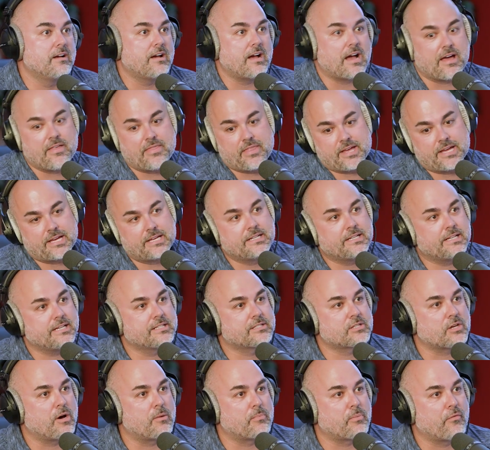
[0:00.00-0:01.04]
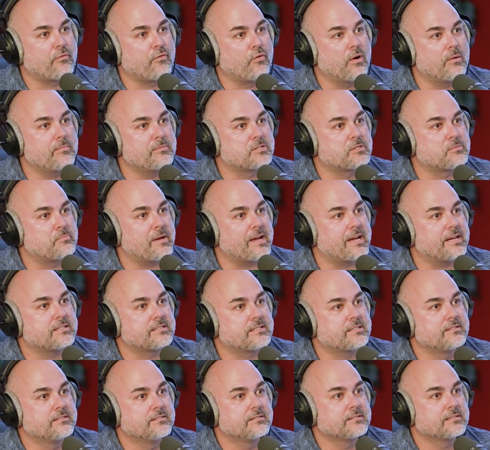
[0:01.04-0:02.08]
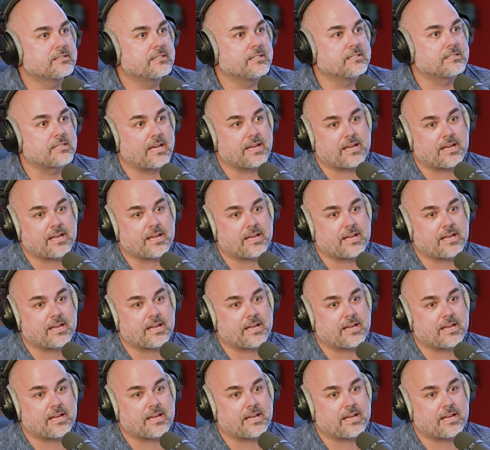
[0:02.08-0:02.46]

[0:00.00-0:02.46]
And then it's all performance based, because yeah.